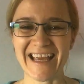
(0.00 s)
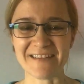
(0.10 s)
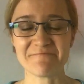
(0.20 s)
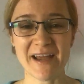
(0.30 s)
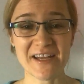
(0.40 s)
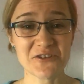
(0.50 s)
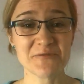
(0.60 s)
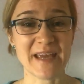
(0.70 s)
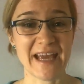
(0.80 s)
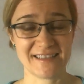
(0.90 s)
It might
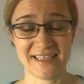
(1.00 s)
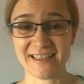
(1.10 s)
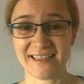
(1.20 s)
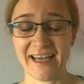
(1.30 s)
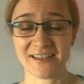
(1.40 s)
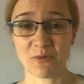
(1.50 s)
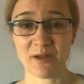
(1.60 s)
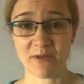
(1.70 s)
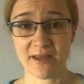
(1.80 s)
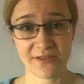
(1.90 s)
not be as easy as
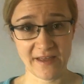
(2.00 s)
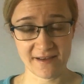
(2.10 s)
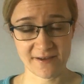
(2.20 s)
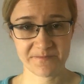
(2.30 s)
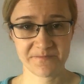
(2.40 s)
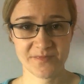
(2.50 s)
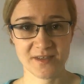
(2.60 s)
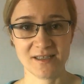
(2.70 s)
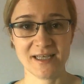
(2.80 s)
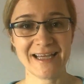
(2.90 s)
one might think.
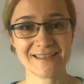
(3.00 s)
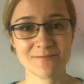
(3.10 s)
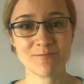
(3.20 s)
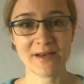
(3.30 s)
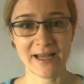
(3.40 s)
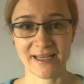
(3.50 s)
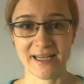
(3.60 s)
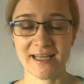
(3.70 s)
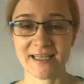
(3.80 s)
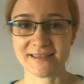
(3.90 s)
Lesson
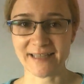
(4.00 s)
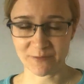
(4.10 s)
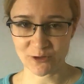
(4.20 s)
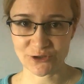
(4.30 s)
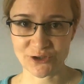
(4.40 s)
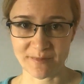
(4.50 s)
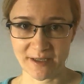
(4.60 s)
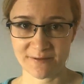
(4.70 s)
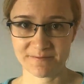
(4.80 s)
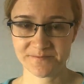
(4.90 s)
planning is time
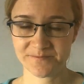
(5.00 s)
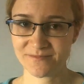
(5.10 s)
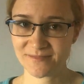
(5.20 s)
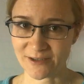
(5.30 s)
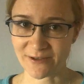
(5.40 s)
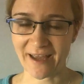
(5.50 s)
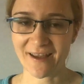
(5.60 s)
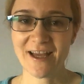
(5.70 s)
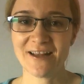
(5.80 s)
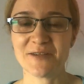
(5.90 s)
consuming. Okay,
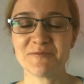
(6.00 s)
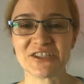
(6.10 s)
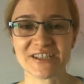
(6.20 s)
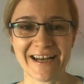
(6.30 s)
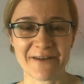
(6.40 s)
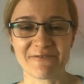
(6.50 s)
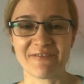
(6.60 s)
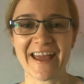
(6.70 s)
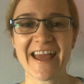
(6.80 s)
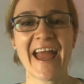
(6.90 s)
let me just
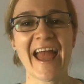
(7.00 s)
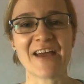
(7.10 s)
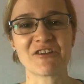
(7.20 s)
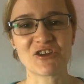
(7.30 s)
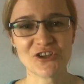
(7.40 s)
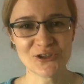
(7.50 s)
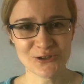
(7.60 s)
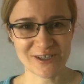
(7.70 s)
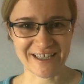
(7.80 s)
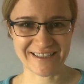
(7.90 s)
clarify. A
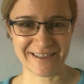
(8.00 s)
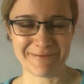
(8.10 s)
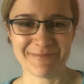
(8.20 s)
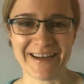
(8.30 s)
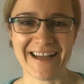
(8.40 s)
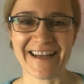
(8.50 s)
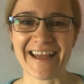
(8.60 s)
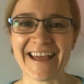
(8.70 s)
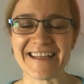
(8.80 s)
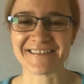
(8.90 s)
good lesson
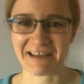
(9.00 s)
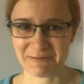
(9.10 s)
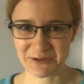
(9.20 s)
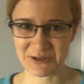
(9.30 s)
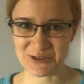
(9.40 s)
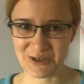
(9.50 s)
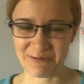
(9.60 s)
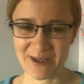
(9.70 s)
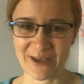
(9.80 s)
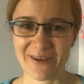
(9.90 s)
planning is time consuming.